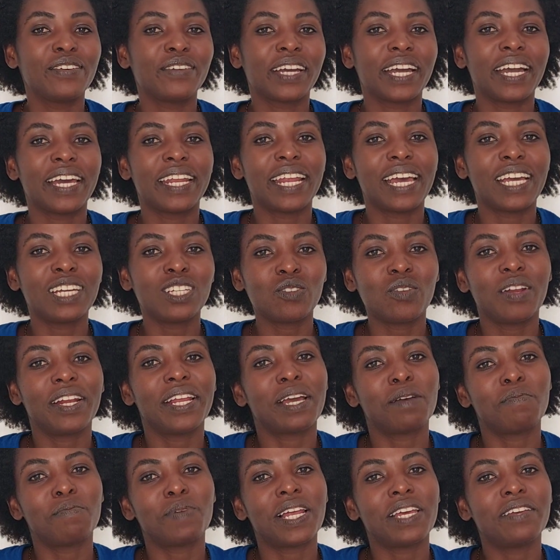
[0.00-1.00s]
You can actually
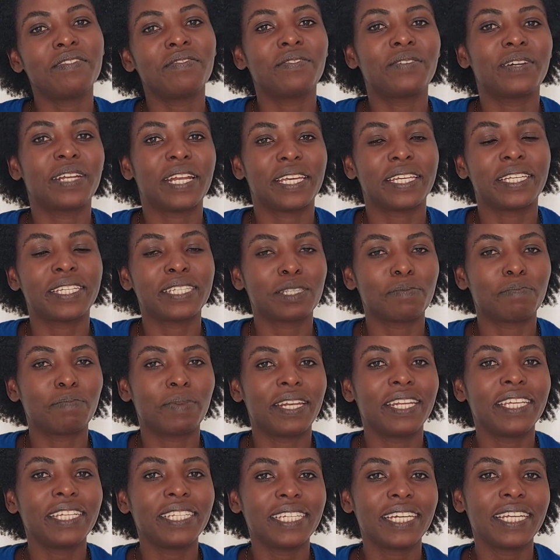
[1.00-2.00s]
apply for an
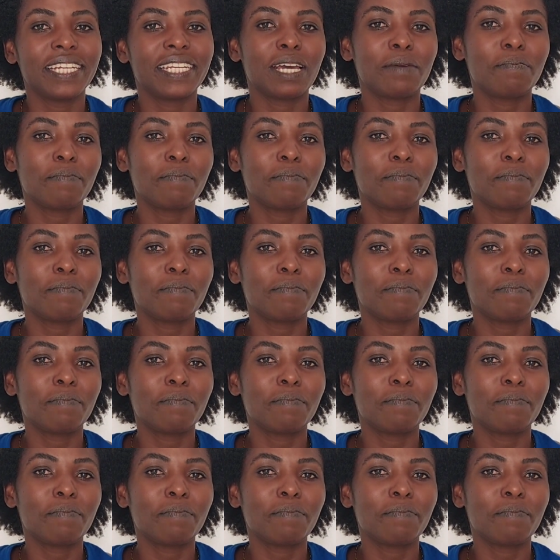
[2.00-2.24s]
expedited